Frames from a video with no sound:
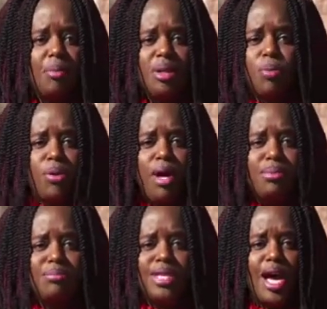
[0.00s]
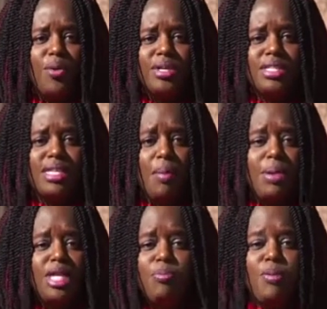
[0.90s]
But the problem now is that
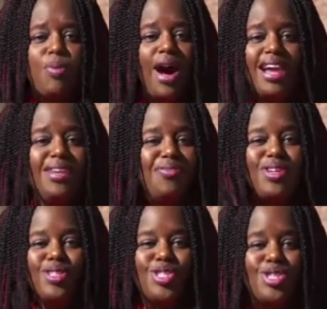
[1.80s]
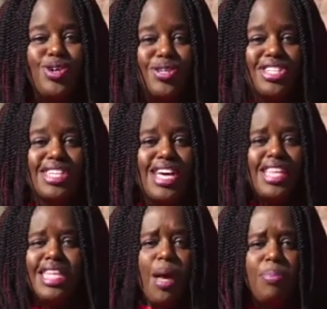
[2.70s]
many people are leaving the church,
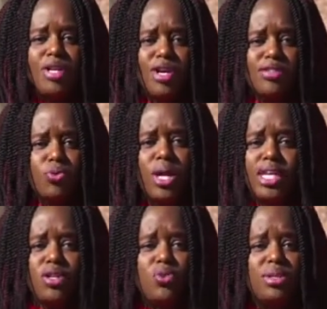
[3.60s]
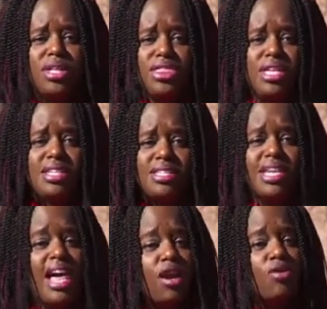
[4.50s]
not because we're not doing the things
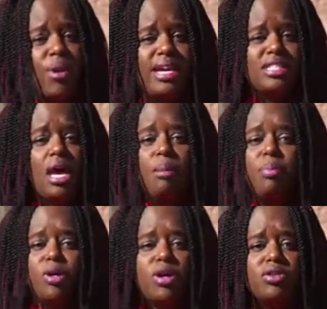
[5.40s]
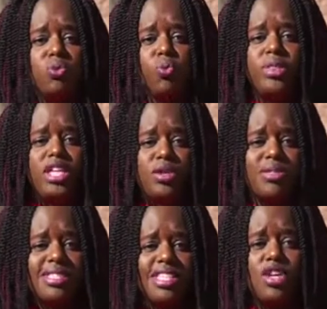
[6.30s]
like Christ, but because they
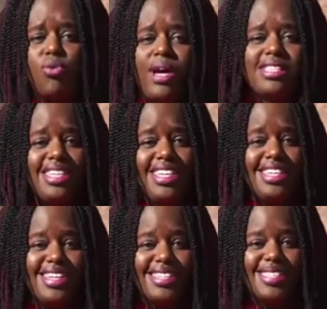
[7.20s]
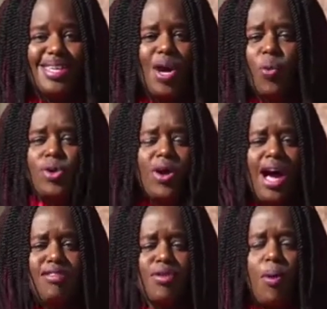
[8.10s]
don't see Christ in us. We don't
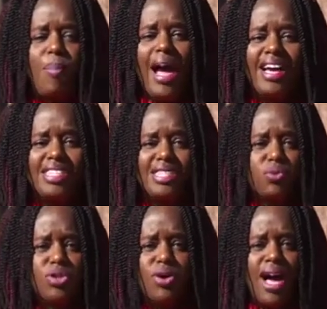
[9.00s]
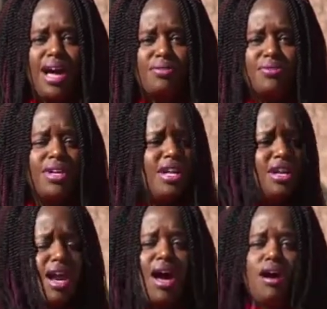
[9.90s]
have compassion, we don't have
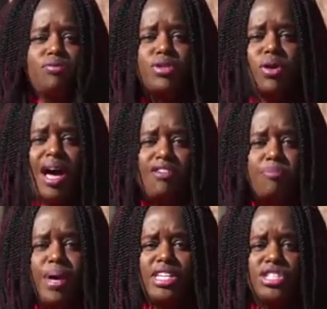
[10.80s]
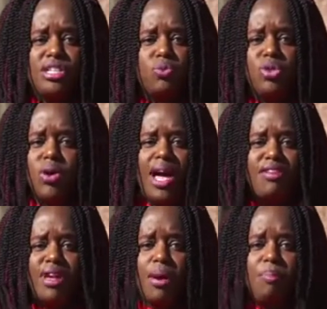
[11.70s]
love, we don't have patience, we don't
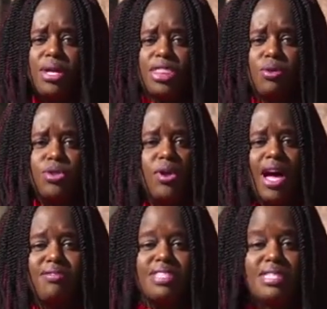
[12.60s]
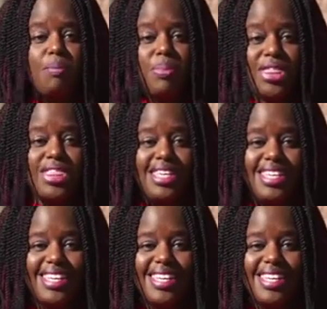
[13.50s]
have empathy, we don't have sympathy.